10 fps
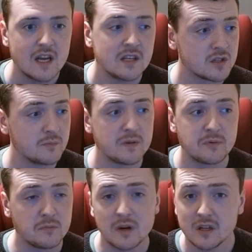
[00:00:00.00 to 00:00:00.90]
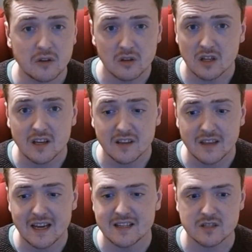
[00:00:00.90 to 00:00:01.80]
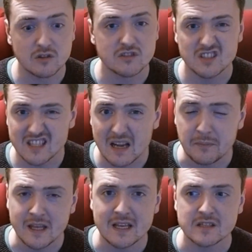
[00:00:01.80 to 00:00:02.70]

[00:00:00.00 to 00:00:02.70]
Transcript: Some people might not like that. It's not snappy,